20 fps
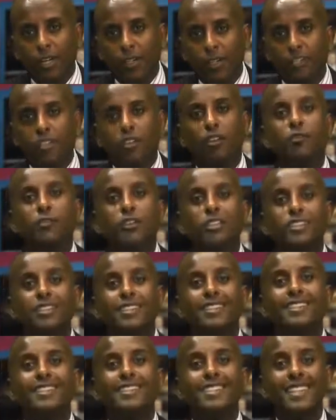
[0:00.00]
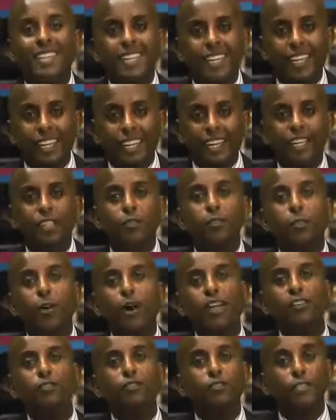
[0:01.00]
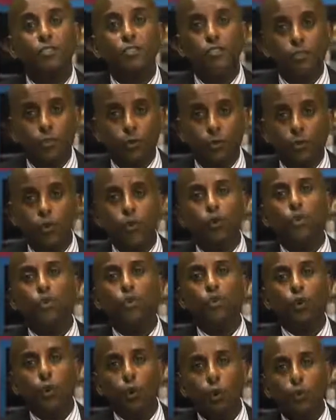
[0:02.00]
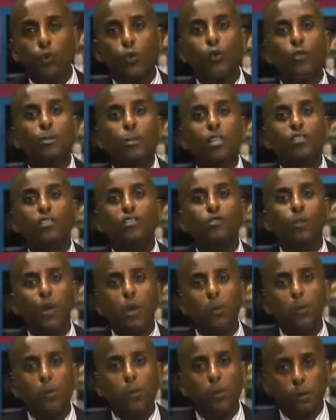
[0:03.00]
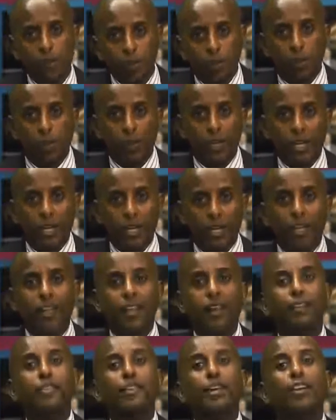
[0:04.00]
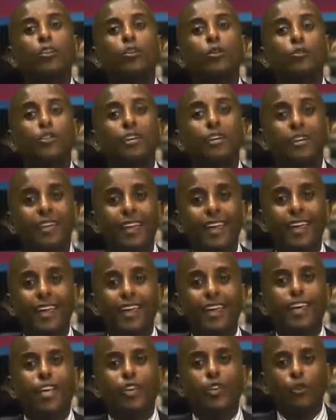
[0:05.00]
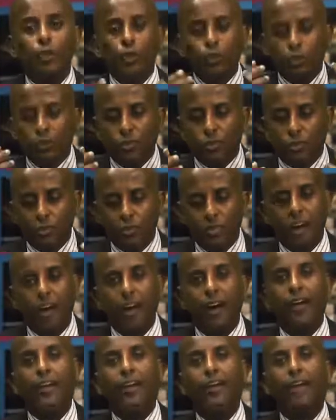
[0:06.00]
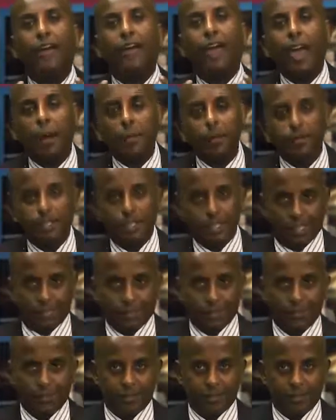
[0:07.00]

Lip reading: Service is key. It benefits you. You grow. You meet great people. And at the end of the day, you die empty.